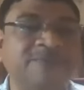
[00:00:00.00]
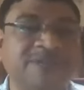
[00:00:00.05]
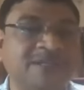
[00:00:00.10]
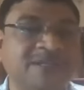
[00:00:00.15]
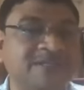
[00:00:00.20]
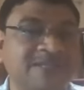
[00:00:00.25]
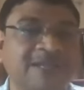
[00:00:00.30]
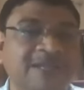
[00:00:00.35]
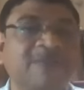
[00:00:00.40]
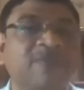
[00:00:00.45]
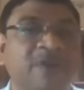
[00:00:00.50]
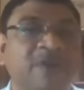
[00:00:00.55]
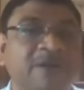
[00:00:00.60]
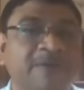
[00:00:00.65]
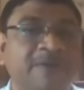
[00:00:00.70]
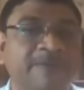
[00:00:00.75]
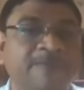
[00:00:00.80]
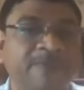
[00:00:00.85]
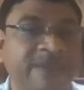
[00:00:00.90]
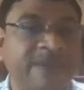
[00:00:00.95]
it's involved.
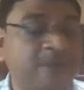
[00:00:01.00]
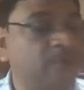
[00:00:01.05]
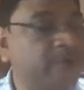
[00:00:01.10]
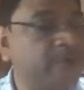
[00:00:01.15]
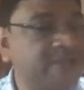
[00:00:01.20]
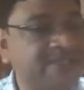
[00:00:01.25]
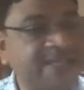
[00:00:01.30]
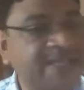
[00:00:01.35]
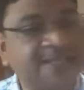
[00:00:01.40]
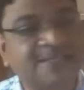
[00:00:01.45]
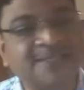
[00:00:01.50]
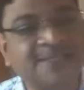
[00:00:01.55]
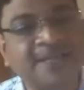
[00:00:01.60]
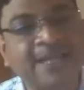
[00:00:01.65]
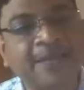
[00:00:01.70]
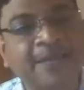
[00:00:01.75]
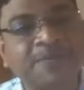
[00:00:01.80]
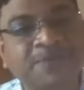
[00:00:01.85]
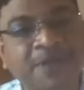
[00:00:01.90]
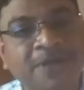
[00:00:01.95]
And what is
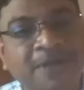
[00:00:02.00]
extracapsular